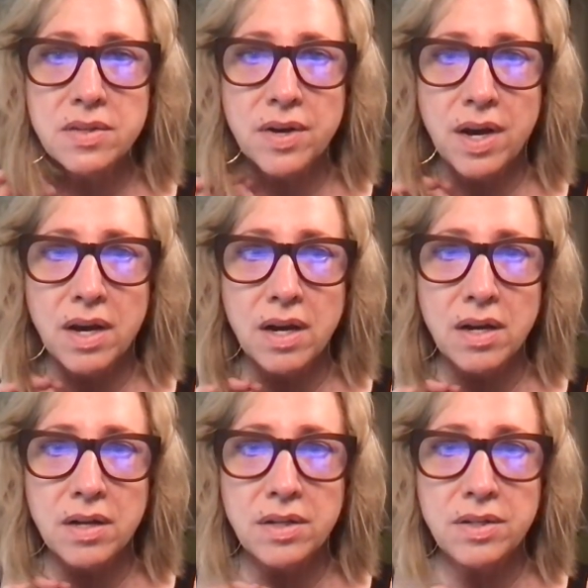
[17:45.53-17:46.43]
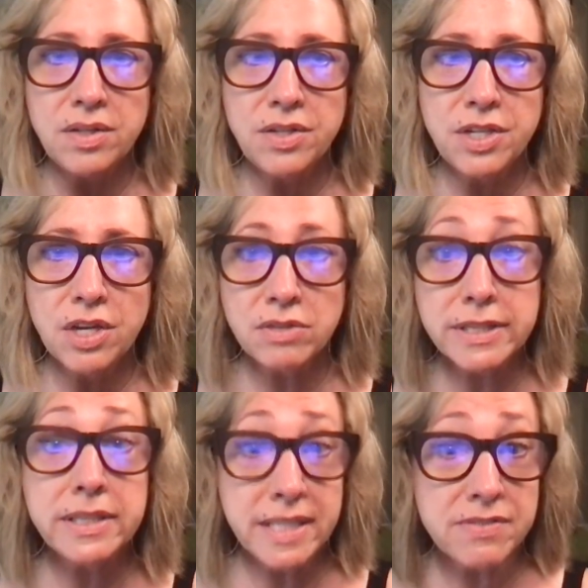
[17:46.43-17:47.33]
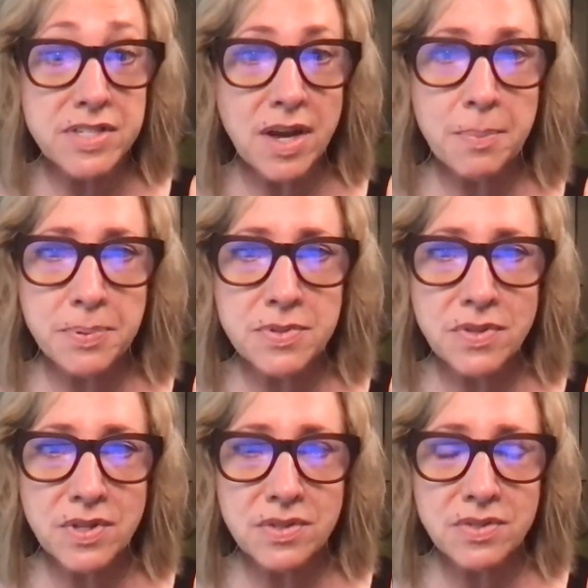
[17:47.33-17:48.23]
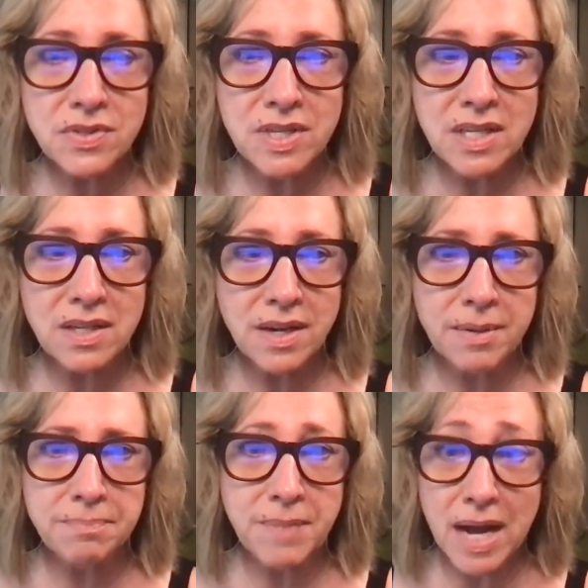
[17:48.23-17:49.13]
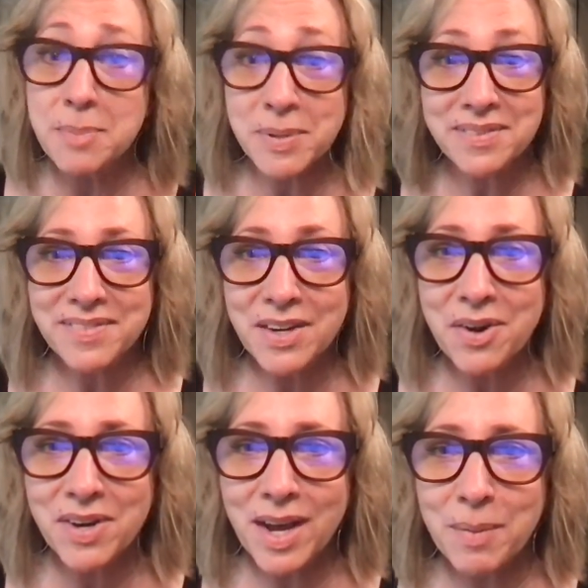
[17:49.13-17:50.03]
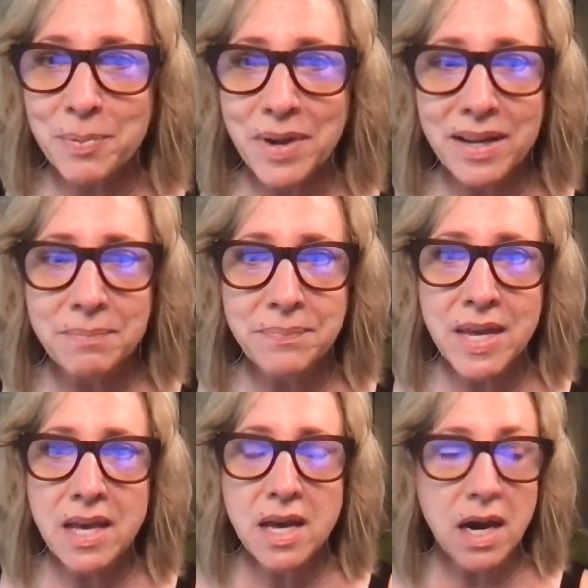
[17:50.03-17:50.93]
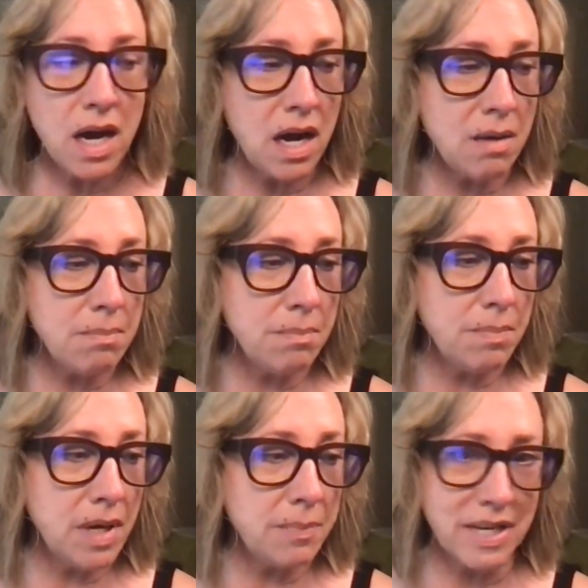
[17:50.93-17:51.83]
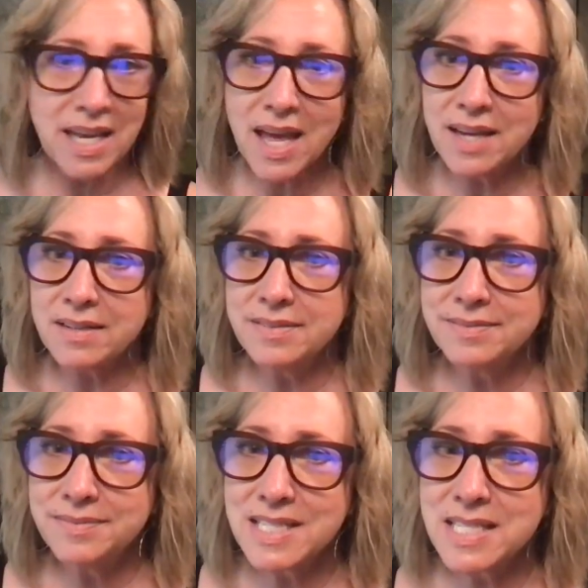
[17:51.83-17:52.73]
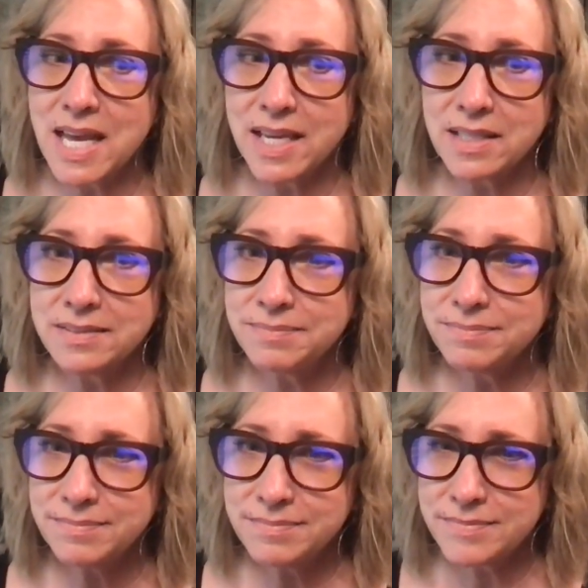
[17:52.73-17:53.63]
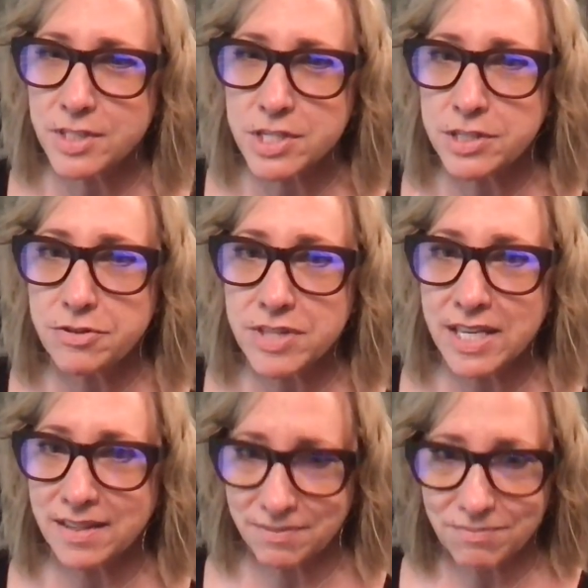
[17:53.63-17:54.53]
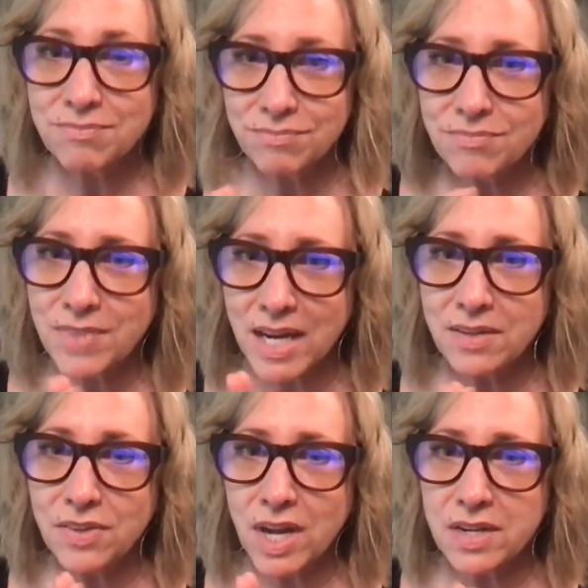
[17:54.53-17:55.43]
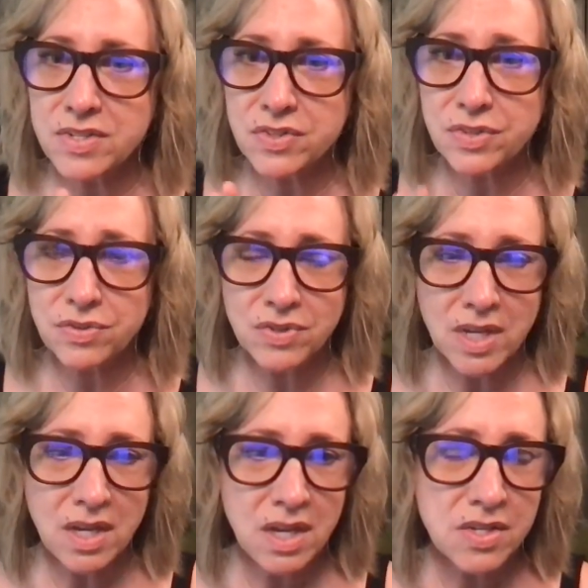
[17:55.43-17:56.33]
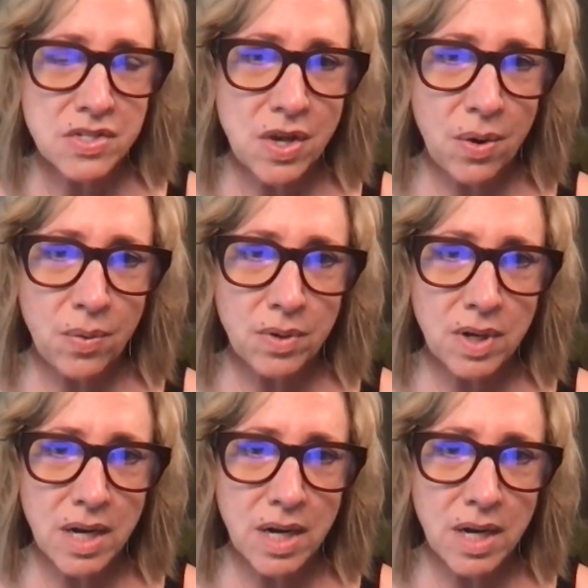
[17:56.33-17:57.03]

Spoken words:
lives up to the hype, their own hype, right? But again, it's like you're sleuthing, right? You got to sleuth. So